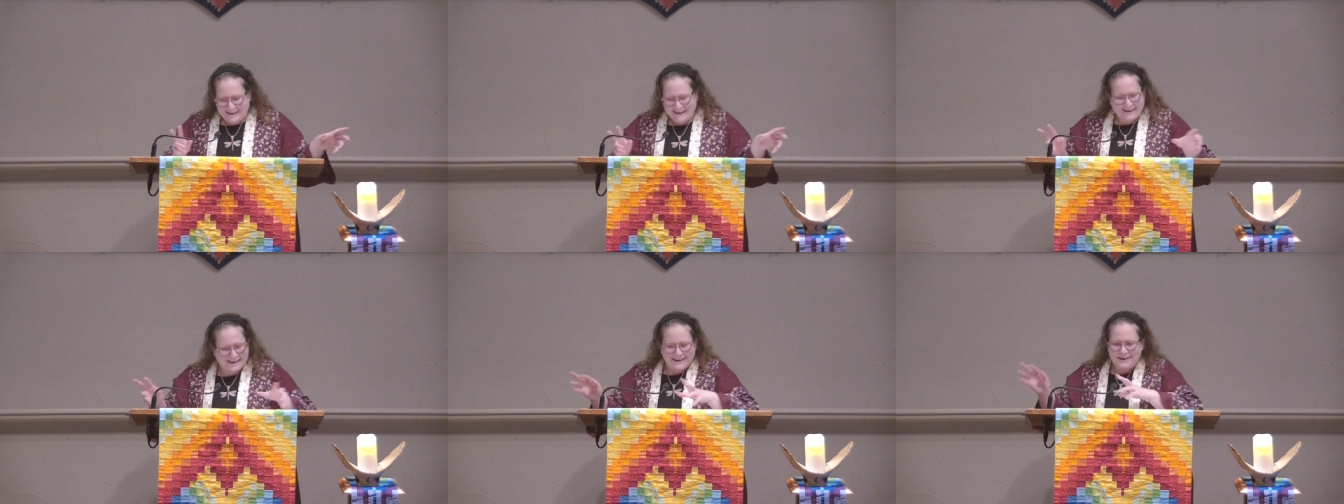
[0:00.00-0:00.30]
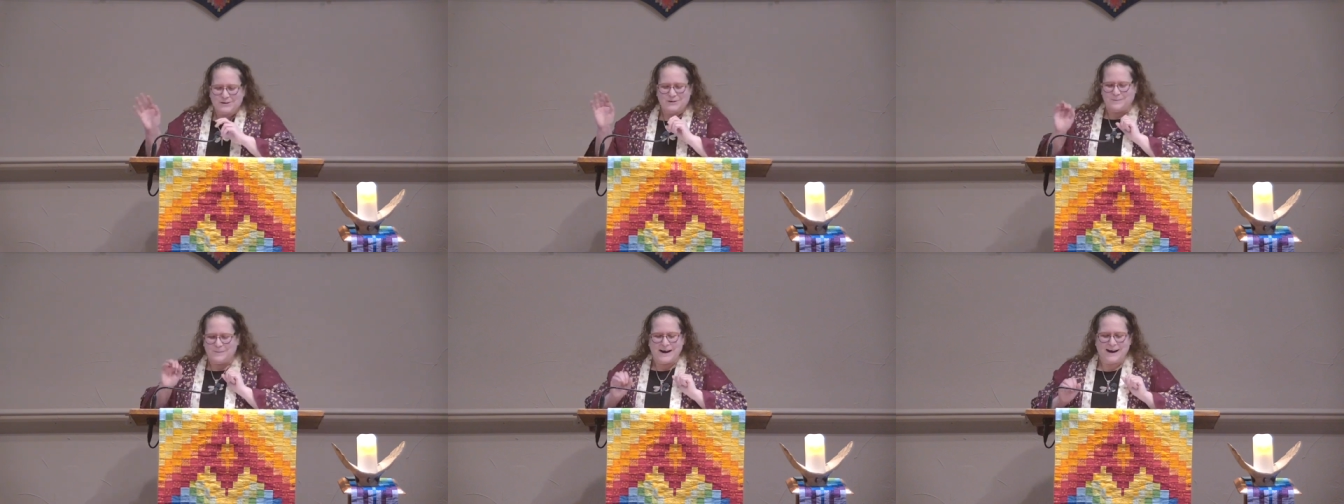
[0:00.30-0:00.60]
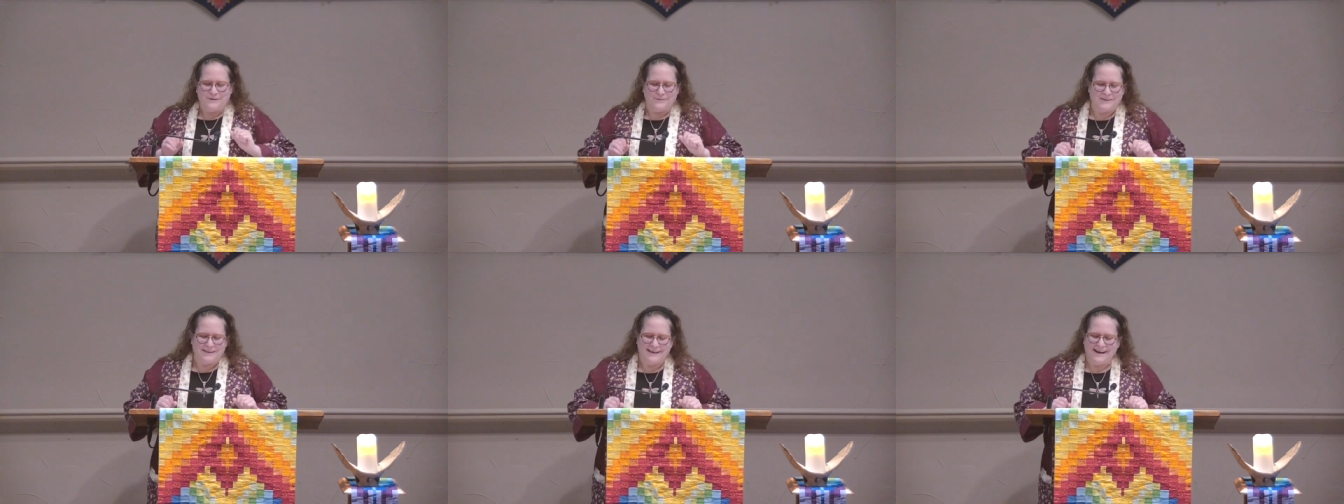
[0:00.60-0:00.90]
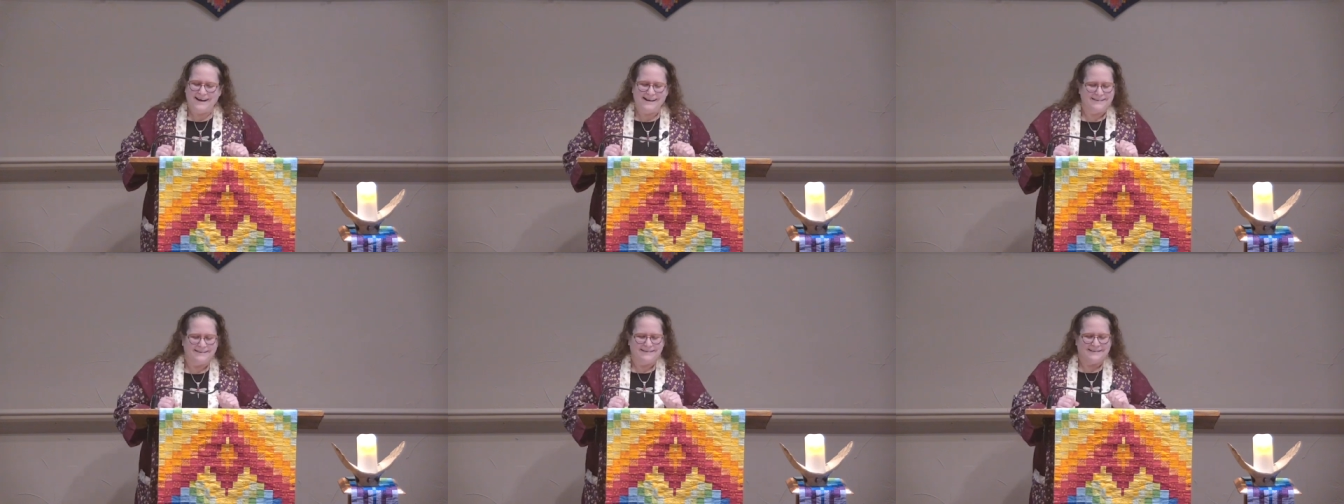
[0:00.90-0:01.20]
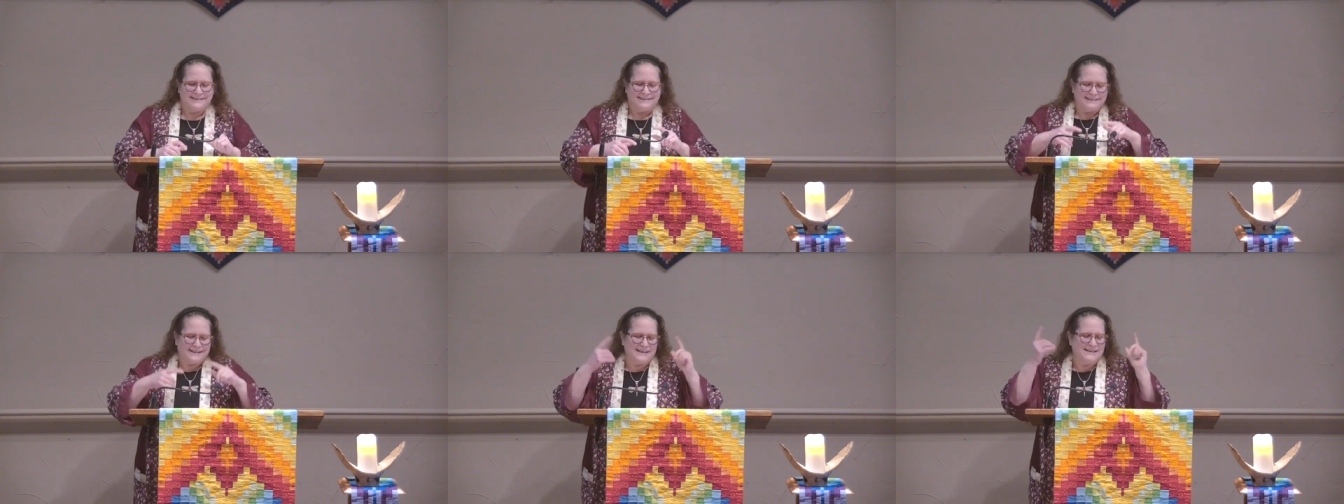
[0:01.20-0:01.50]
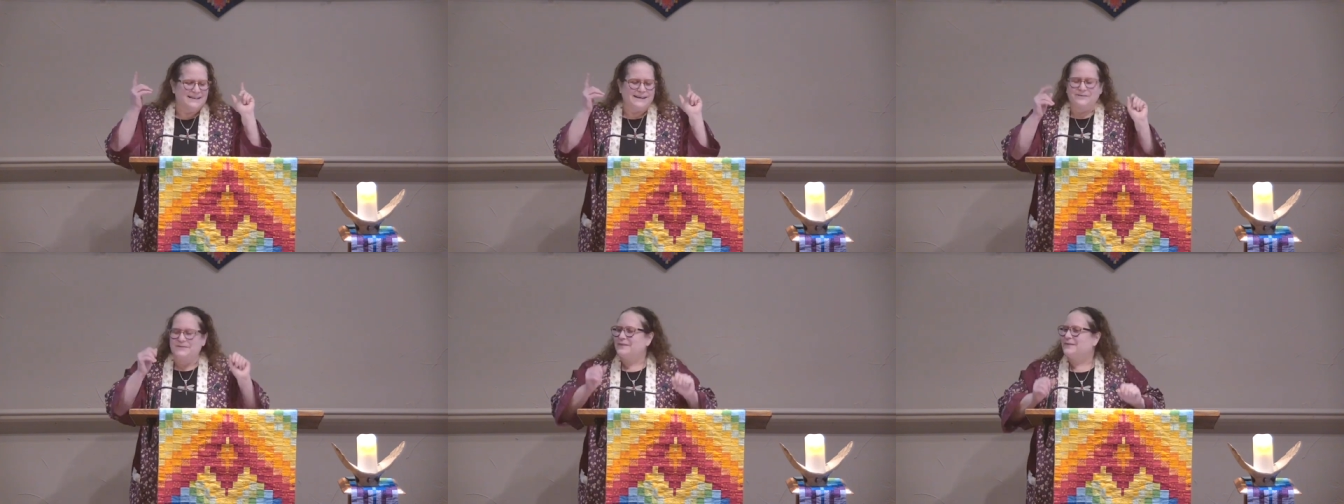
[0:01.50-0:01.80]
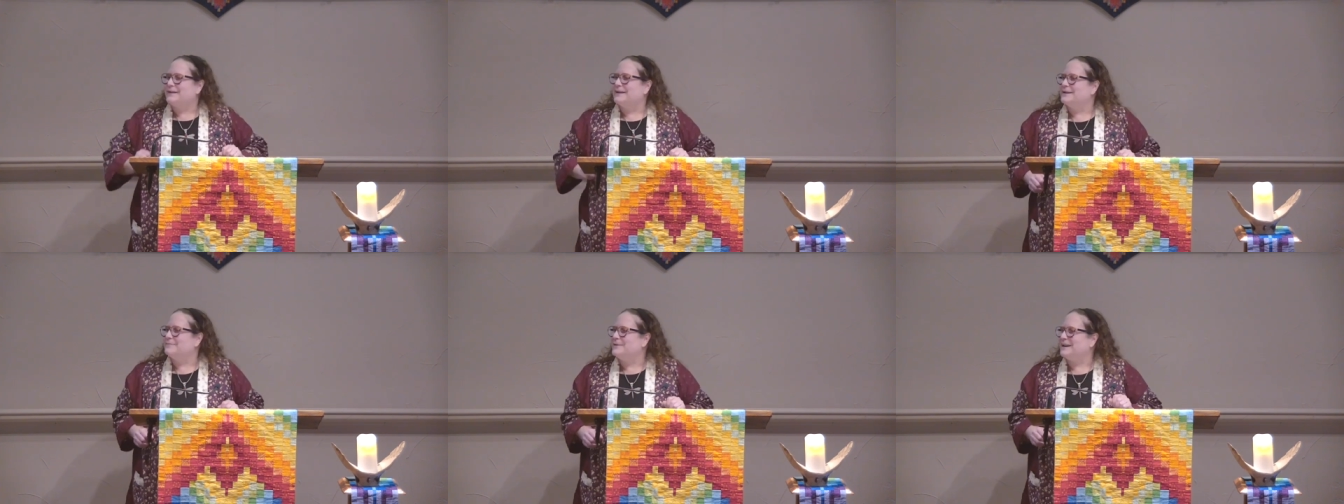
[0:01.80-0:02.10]
And he goes back with that. Doesn't
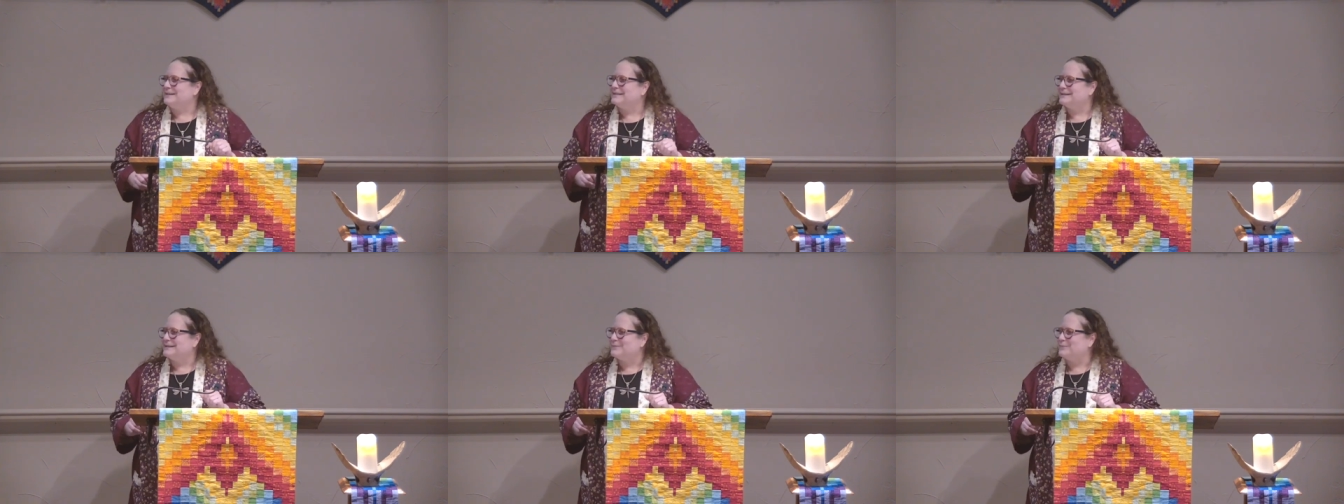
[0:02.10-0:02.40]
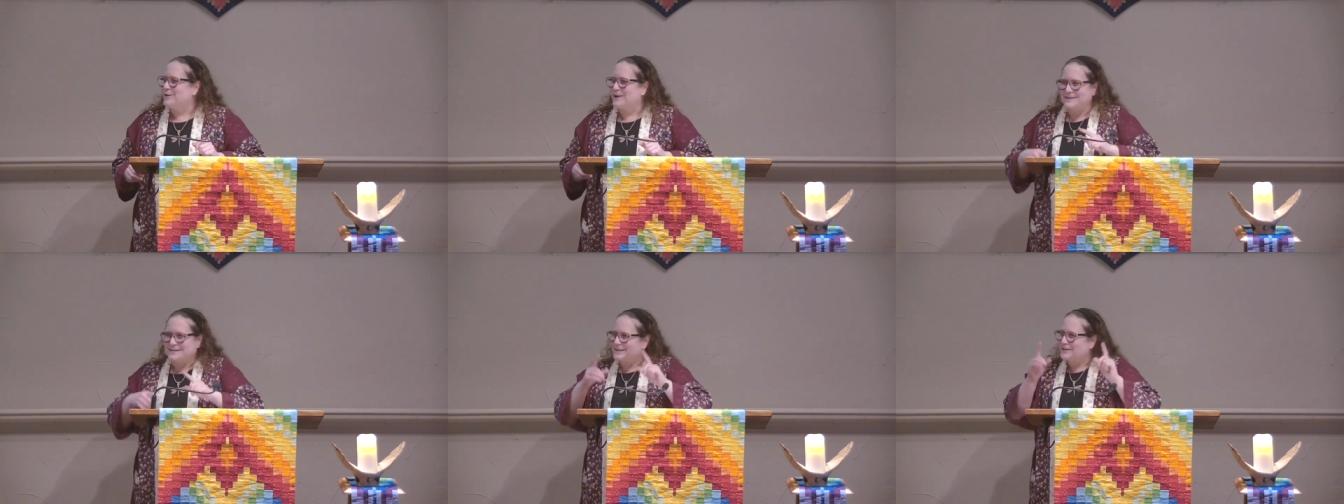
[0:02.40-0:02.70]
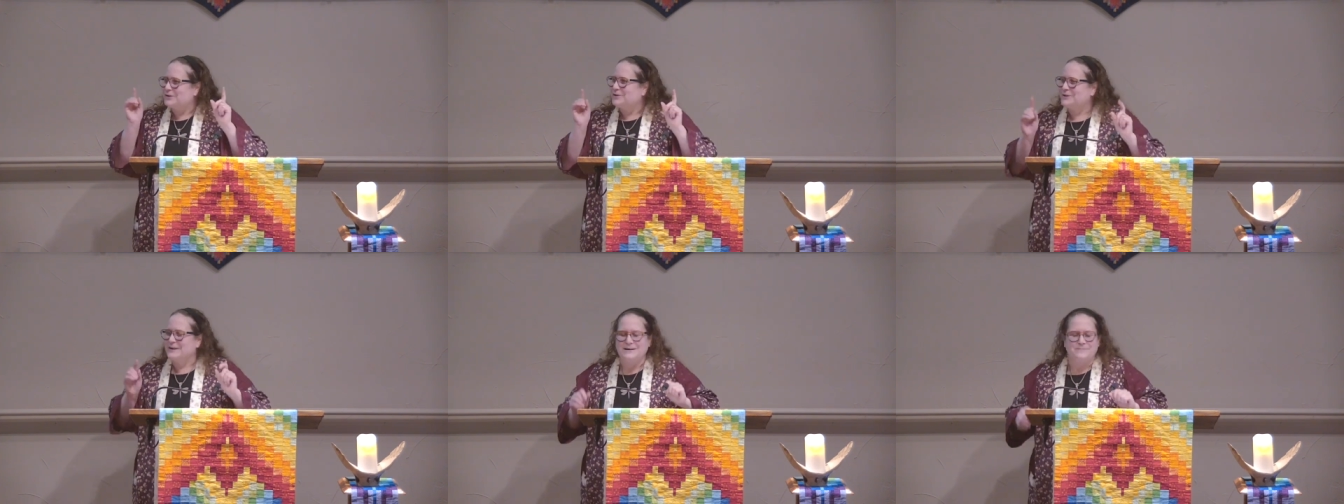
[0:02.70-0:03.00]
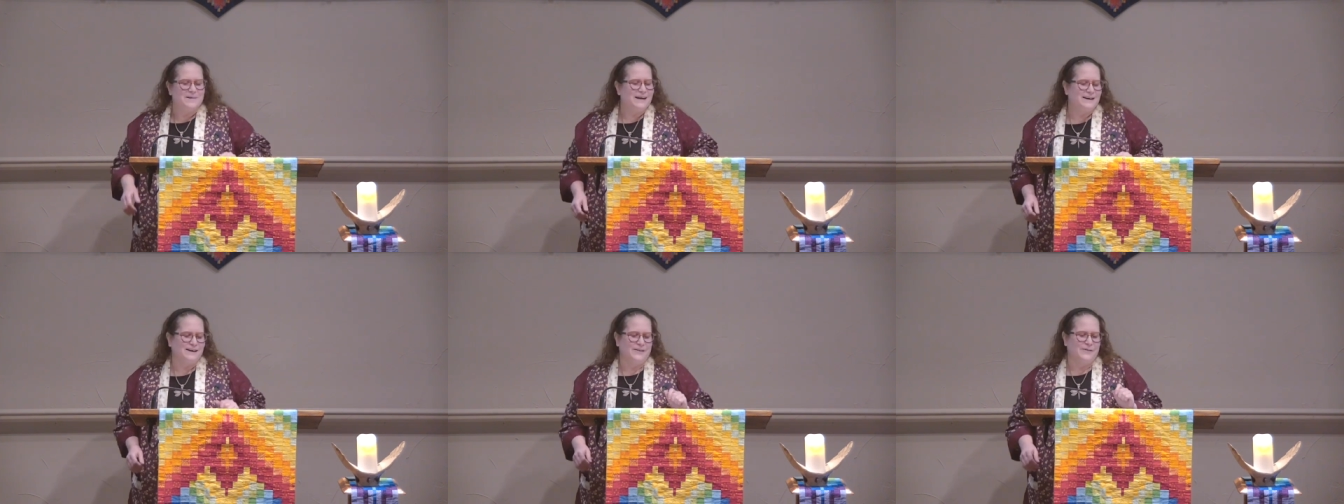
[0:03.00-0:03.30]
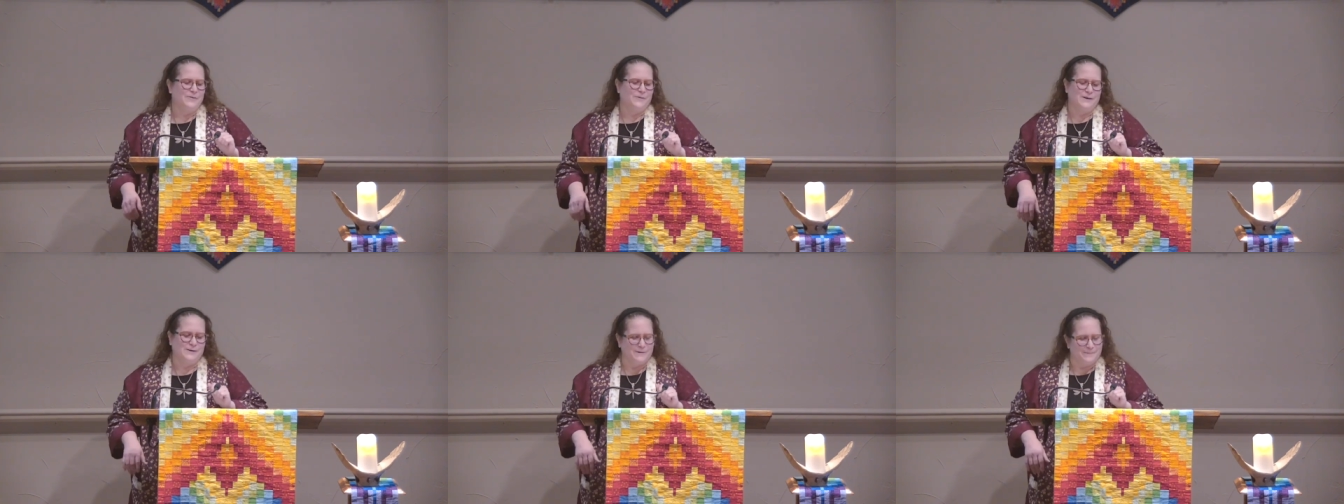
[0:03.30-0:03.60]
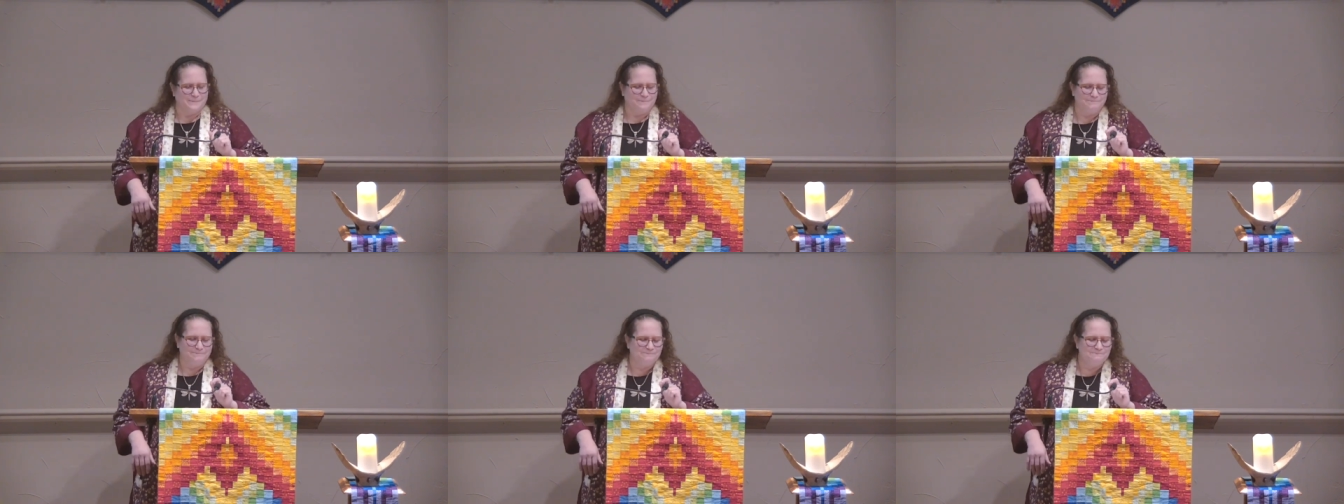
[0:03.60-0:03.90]
even think about this prostitute he met on the road.